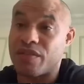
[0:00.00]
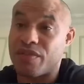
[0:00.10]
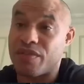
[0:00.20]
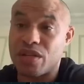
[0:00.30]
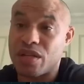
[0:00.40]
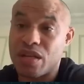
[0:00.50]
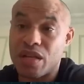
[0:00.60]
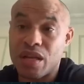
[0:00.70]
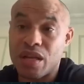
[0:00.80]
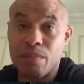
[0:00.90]
division,
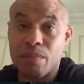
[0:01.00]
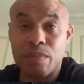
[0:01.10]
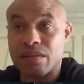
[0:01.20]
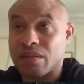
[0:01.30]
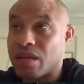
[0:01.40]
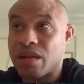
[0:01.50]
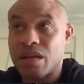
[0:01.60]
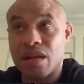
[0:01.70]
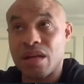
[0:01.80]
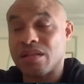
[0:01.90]
but
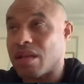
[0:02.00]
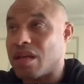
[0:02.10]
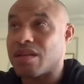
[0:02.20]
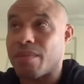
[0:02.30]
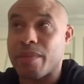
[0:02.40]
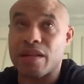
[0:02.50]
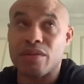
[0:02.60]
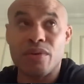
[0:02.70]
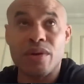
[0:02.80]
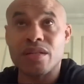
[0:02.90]
he's he's a
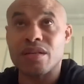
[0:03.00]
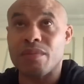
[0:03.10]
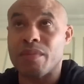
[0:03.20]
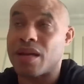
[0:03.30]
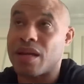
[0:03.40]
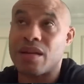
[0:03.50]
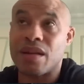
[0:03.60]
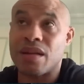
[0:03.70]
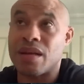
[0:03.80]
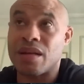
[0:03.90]
man though. He's a man,
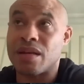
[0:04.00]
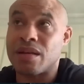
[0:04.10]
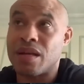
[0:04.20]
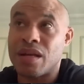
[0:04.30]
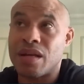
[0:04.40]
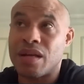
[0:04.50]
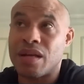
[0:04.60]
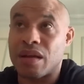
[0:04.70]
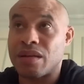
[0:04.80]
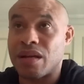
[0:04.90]
and, and, and
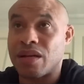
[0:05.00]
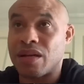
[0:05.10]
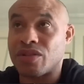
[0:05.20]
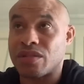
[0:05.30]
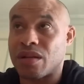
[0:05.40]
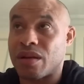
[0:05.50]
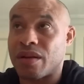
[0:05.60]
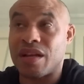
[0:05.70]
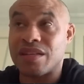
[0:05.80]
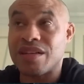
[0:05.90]
uh, it's just
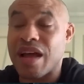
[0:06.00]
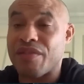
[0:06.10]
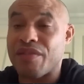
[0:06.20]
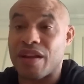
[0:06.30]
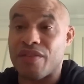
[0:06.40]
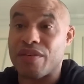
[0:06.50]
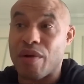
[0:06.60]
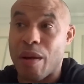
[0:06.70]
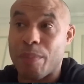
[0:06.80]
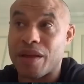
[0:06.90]
uh, he doesn't have enough
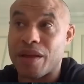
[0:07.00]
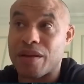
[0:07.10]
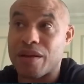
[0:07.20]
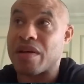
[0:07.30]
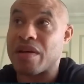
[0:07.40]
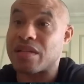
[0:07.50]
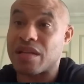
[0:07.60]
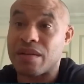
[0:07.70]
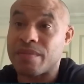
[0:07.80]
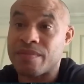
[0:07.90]
grappling or
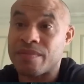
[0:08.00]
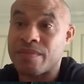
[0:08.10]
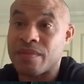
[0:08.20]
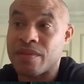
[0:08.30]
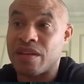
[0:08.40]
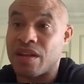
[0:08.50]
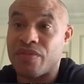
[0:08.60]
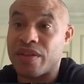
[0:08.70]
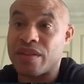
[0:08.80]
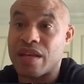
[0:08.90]
wrestling to
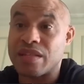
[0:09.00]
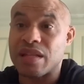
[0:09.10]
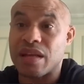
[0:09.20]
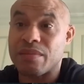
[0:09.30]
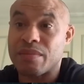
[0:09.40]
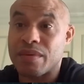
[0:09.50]
defend Islam.